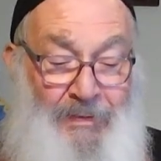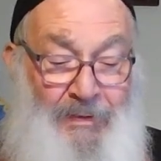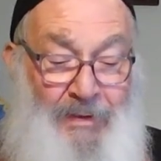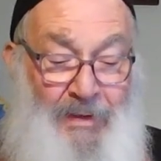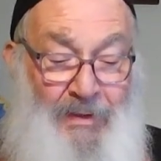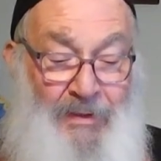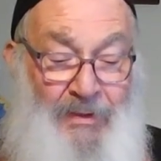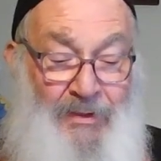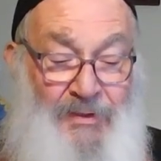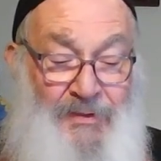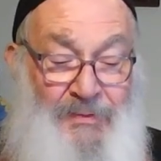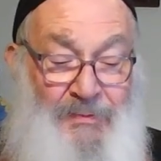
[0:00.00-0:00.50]

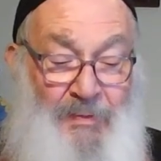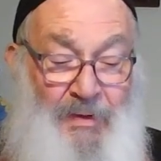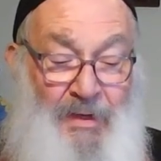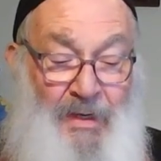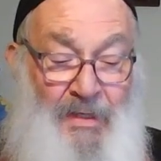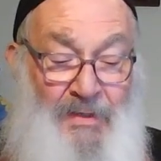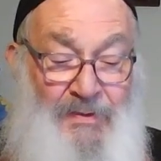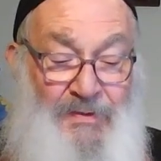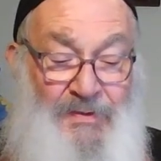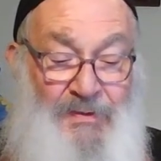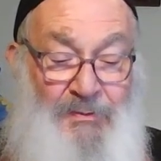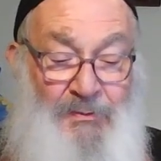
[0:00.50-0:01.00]
And his
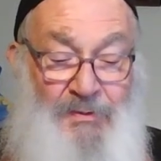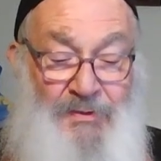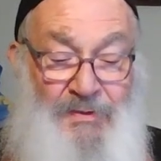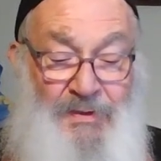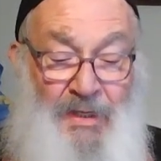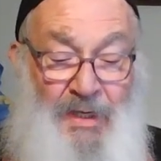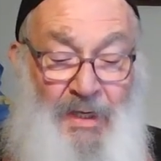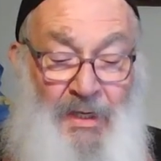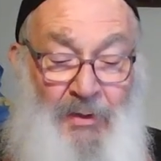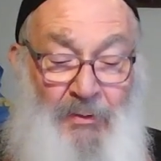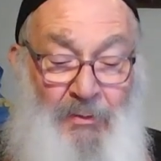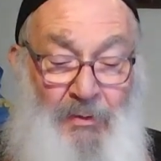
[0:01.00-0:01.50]
master was
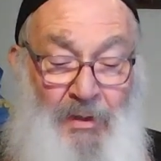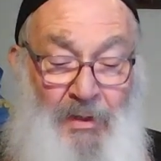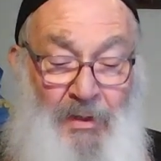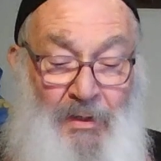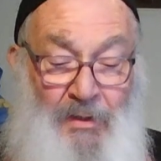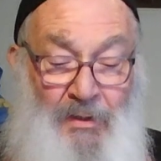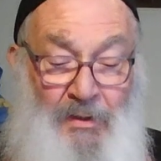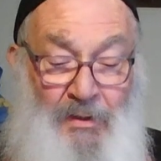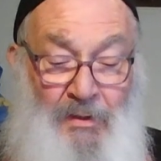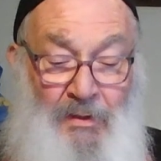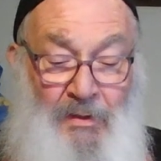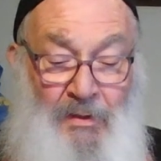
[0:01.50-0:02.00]
angry
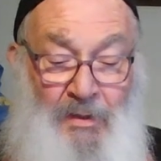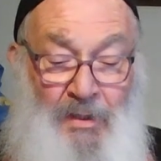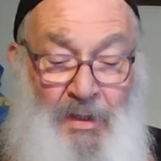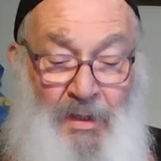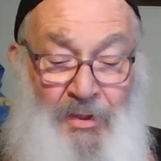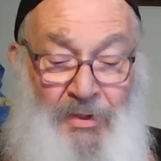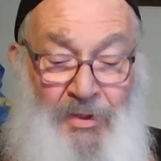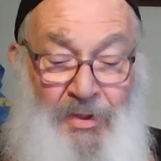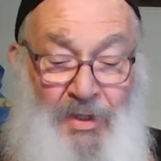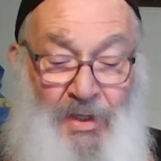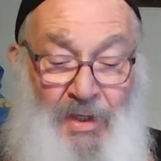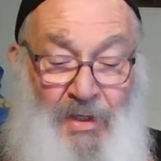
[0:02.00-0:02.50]

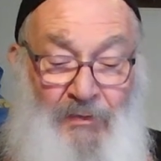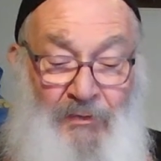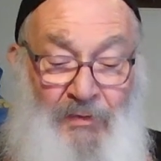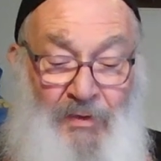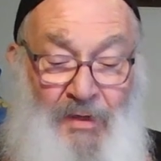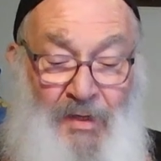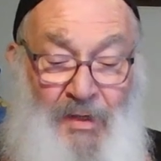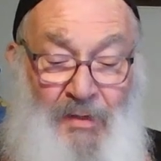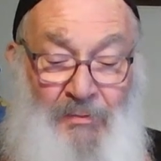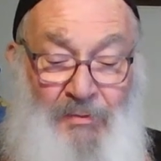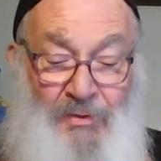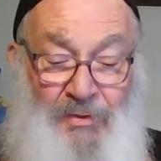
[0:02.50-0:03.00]
and
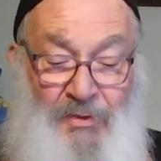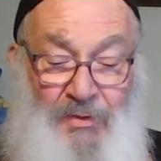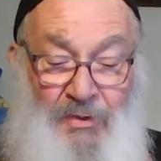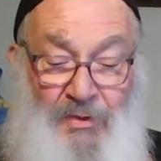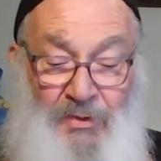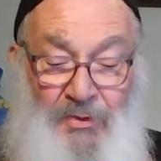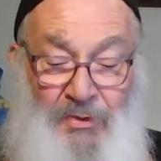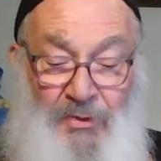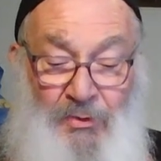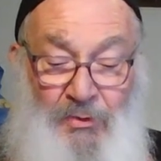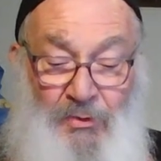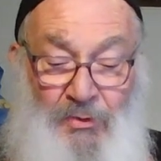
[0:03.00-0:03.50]
delivered him to the
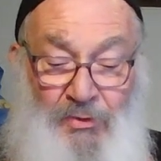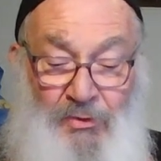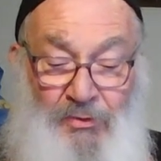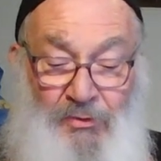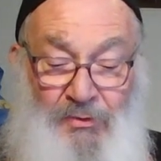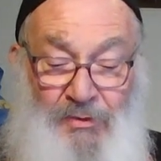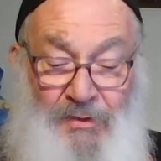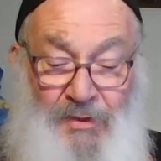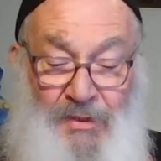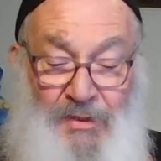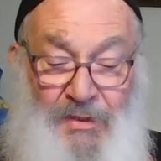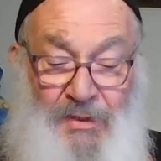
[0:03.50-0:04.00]

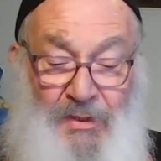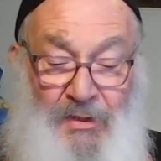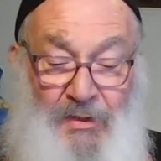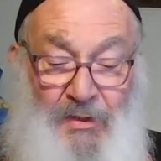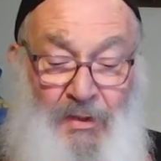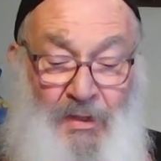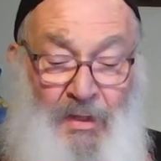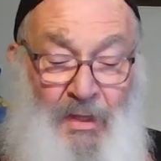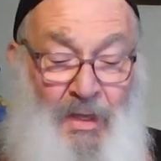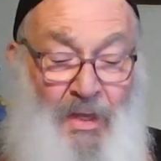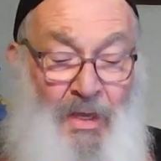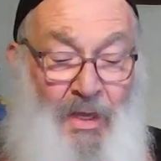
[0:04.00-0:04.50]
torturers
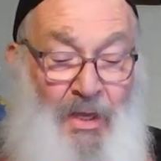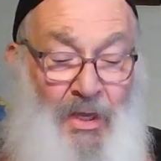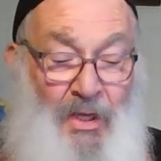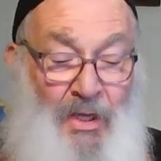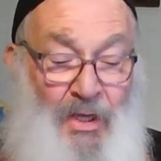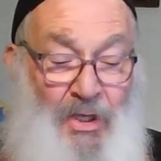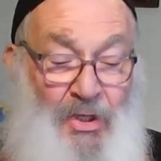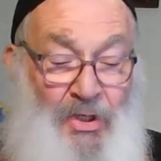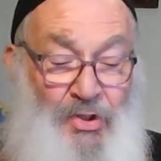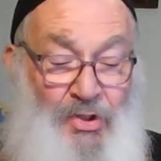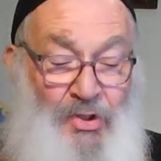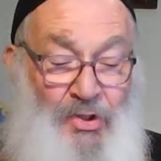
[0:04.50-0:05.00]
until
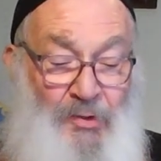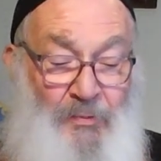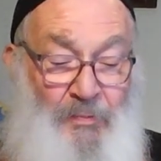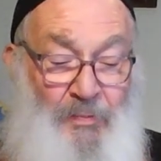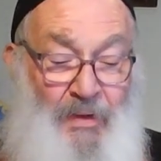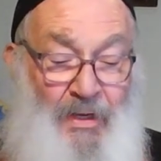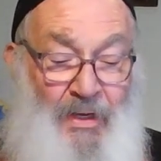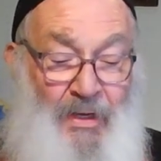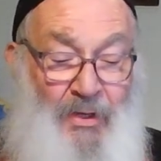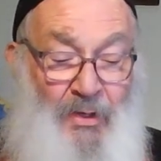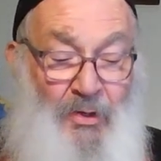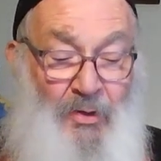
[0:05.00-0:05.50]
he should
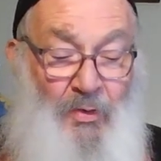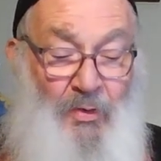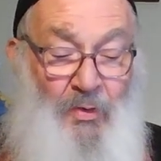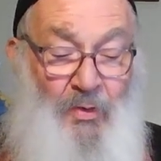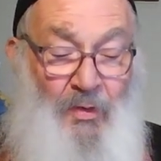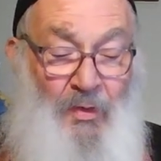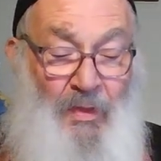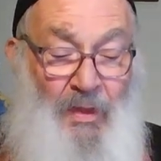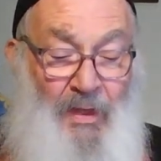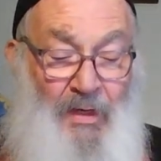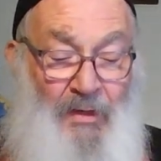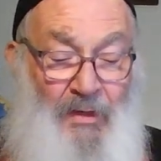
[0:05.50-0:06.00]
pay
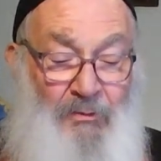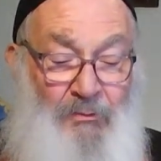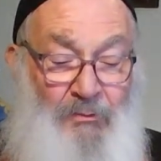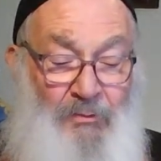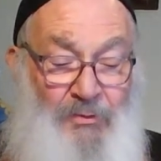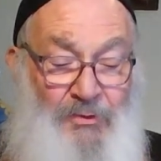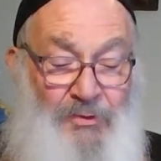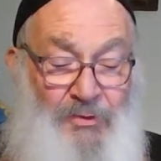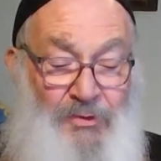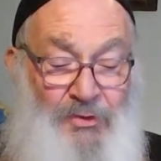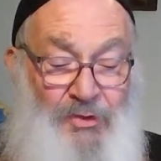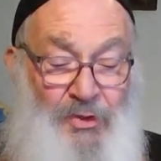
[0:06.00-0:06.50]
all that
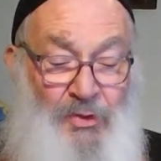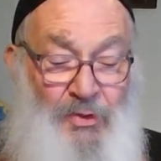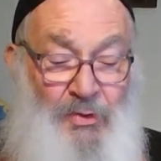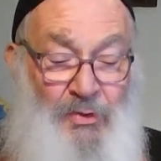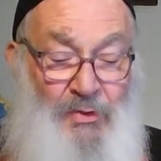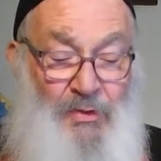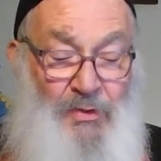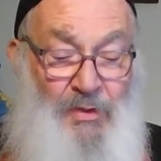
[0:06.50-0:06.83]
was due